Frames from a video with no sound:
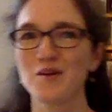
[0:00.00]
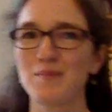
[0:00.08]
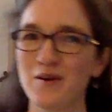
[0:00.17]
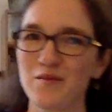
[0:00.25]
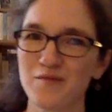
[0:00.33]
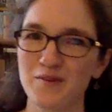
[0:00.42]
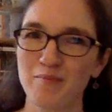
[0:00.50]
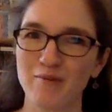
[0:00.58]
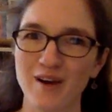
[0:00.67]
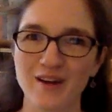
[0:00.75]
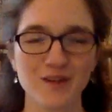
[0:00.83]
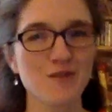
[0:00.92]
about
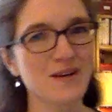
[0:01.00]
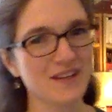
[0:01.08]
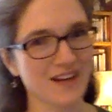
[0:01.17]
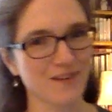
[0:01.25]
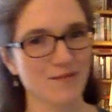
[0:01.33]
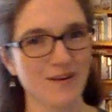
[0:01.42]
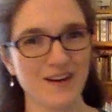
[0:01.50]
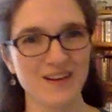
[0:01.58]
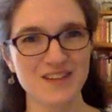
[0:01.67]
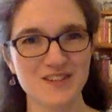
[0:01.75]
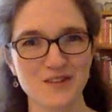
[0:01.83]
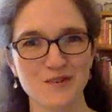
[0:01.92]
vibrato and get ready
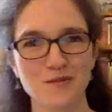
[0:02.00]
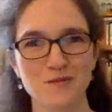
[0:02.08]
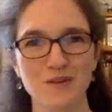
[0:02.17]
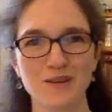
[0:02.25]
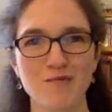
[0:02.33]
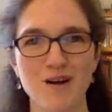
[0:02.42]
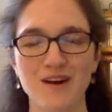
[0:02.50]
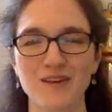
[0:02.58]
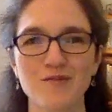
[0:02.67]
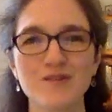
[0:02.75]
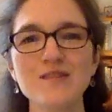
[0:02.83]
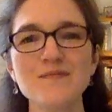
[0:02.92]
to really rock and
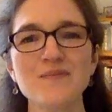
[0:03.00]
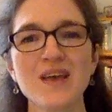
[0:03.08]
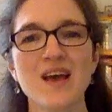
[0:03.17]
roll,